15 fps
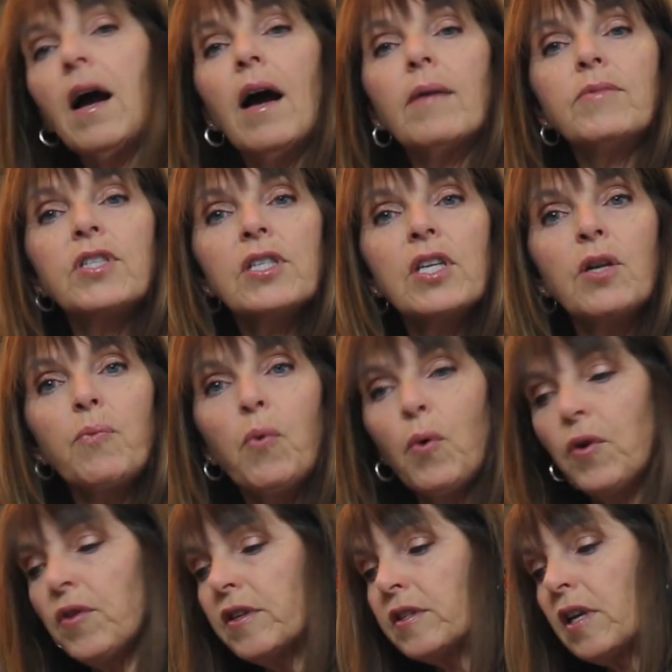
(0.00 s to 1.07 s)
I'm just gonna
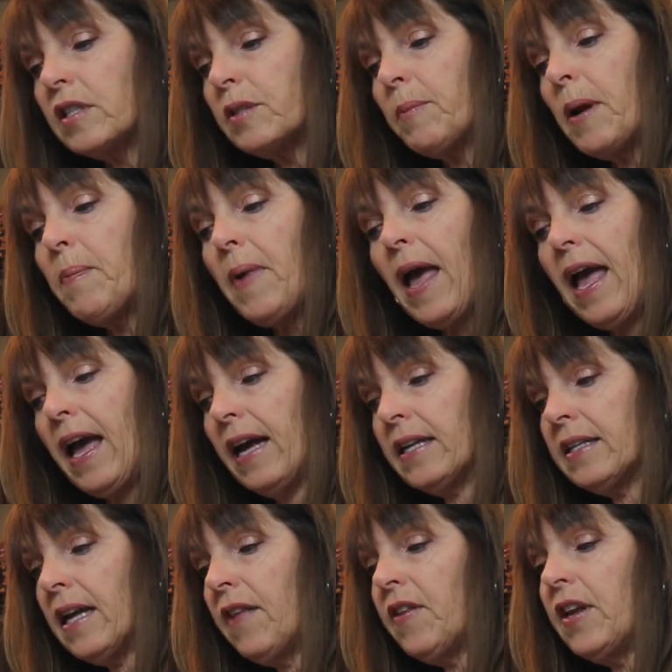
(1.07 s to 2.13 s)
pour this onto my
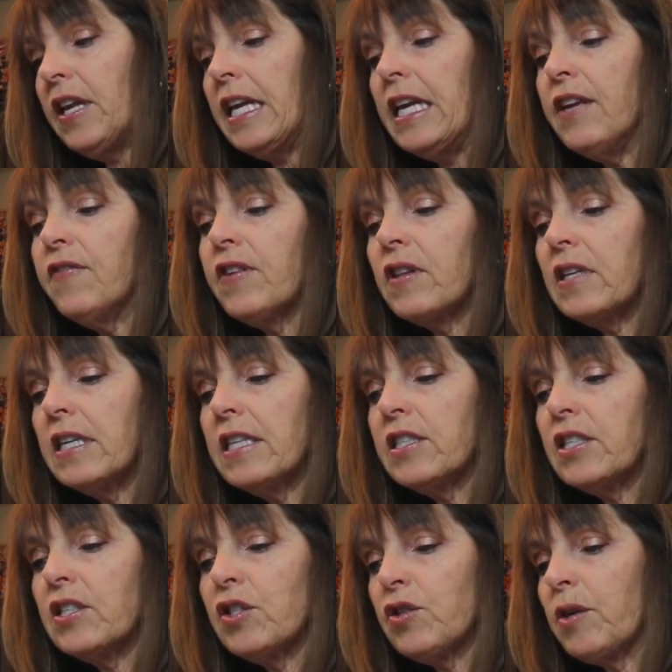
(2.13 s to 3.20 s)
pan and then evenly
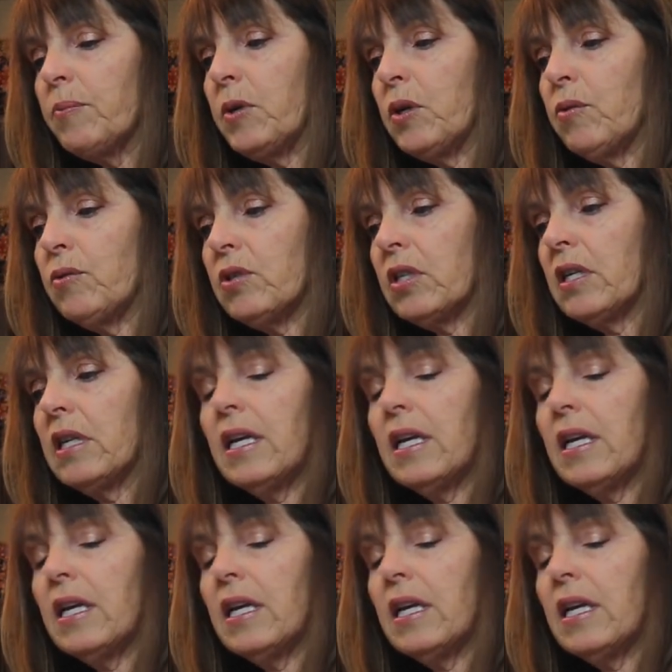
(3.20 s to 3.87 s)
distribute